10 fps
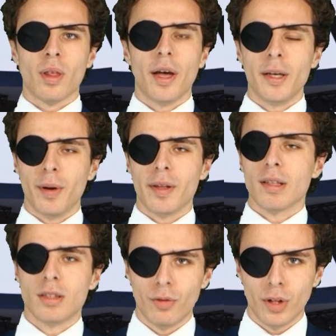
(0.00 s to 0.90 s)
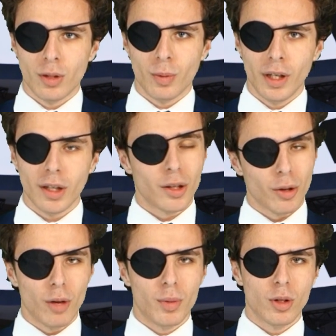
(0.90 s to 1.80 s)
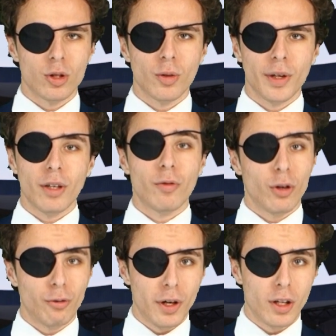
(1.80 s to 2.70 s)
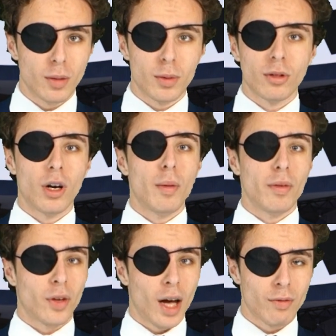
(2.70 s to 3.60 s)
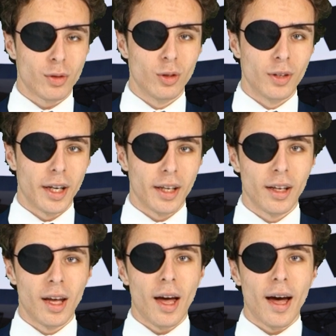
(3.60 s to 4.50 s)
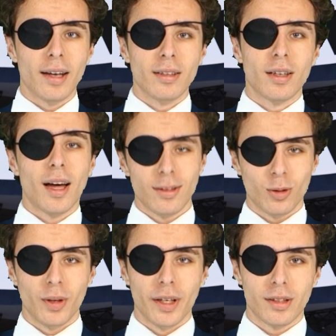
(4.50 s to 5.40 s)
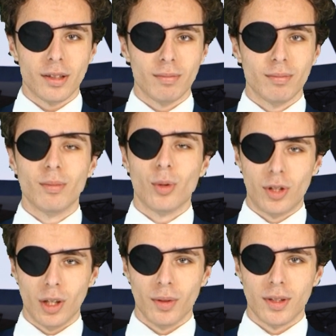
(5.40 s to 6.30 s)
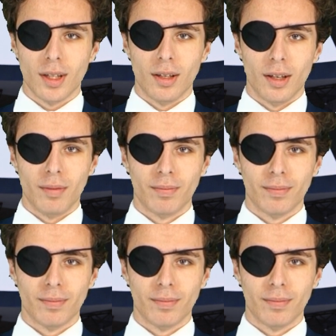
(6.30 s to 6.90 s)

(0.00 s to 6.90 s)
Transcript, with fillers: Anyway, that's it for this week. I do hope you enjoyed. Feel free to subscribe if you haven't already, and as always, we'll see you on Sunday.